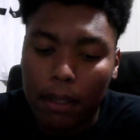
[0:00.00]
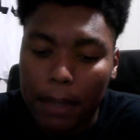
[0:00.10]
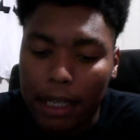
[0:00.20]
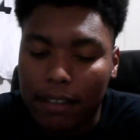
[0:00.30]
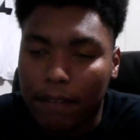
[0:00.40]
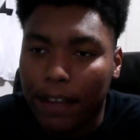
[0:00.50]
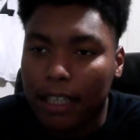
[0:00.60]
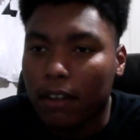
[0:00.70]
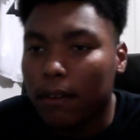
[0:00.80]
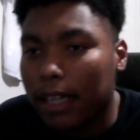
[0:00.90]
back to the fact,
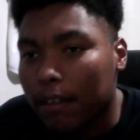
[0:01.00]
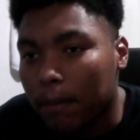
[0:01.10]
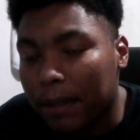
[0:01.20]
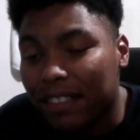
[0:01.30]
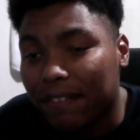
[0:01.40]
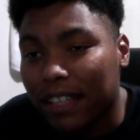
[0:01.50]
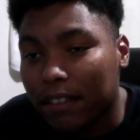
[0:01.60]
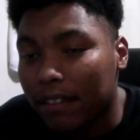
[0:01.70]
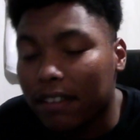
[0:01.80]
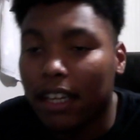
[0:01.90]
oh, he has a bunch of
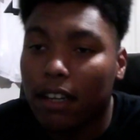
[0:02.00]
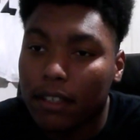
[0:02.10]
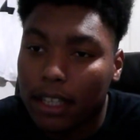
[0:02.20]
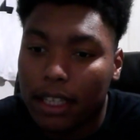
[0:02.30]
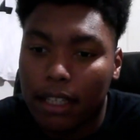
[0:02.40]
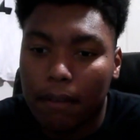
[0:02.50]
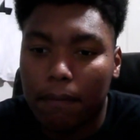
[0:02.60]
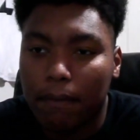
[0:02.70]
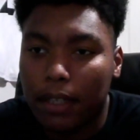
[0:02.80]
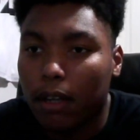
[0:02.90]
injuries, because I heard that in a
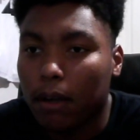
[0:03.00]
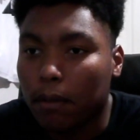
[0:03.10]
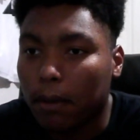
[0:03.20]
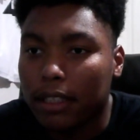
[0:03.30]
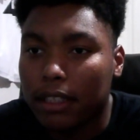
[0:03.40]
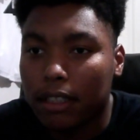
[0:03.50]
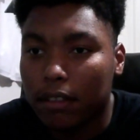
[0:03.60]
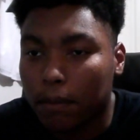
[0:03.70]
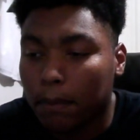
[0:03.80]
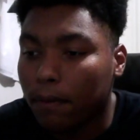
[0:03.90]
video I was watching
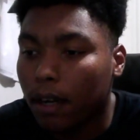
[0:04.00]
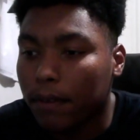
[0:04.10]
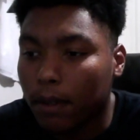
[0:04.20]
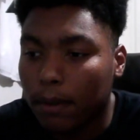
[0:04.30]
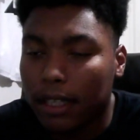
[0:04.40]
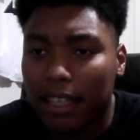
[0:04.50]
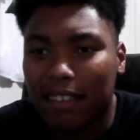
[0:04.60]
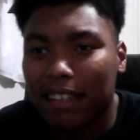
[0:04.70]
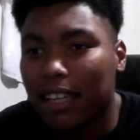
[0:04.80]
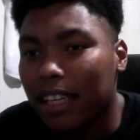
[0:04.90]
just before I recorded this.
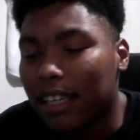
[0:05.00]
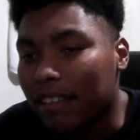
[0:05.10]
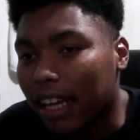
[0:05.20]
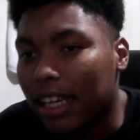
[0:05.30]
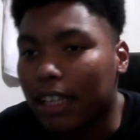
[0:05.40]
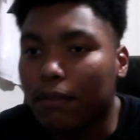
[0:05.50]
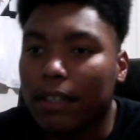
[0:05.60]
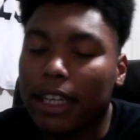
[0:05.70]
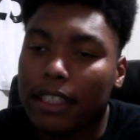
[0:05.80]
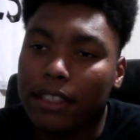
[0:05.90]
He's got injury
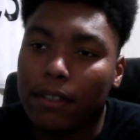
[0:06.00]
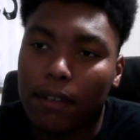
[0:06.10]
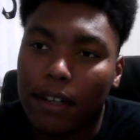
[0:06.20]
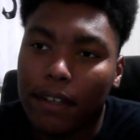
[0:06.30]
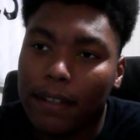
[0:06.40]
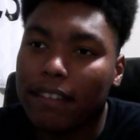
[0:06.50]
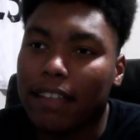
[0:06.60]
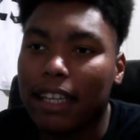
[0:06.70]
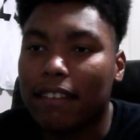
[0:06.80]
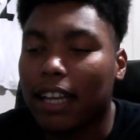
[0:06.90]
issues all this day.
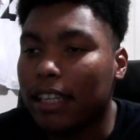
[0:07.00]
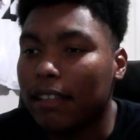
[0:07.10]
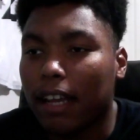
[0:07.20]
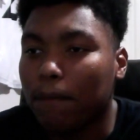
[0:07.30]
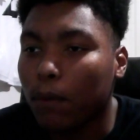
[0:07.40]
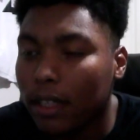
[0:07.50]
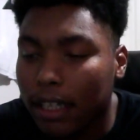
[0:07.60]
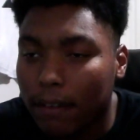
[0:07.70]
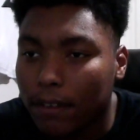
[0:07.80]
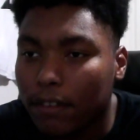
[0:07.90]
He's had 40
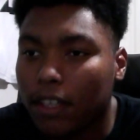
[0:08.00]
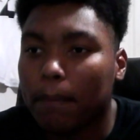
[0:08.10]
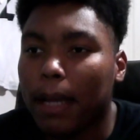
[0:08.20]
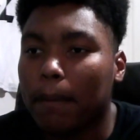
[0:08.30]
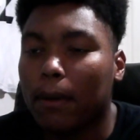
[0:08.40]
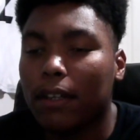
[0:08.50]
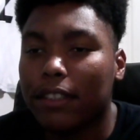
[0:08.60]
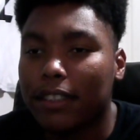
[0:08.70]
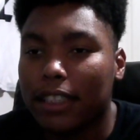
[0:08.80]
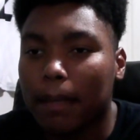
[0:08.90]
different center back
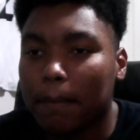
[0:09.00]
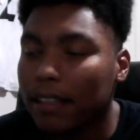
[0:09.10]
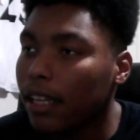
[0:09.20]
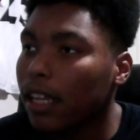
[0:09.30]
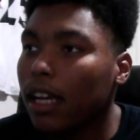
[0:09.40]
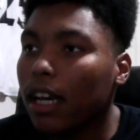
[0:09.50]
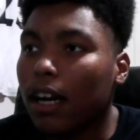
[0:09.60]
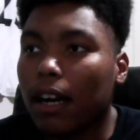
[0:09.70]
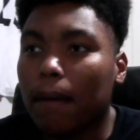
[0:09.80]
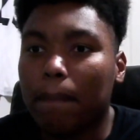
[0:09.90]
partnerships.
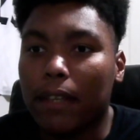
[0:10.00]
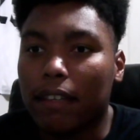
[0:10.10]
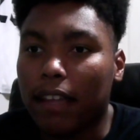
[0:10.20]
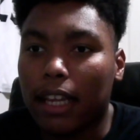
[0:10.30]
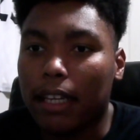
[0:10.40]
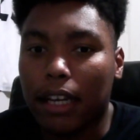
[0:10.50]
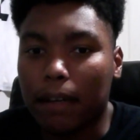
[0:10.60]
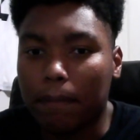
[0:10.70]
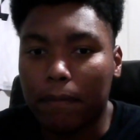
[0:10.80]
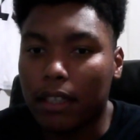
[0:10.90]
He's had
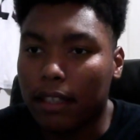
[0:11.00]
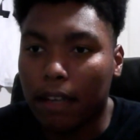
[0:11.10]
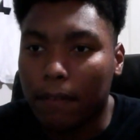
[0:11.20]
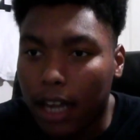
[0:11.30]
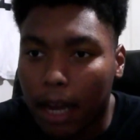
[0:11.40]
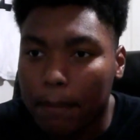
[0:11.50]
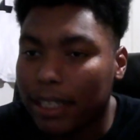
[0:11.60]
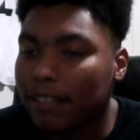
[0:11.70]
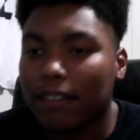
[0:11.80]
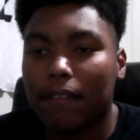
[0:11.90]
different
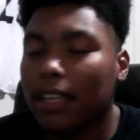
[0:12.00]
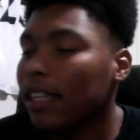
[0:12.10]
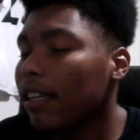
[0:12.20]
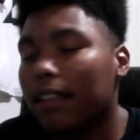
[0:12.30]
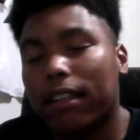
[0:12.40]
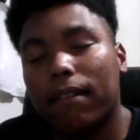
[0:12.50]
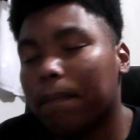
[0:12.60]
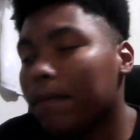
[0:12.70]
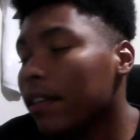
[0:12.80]
combinations. It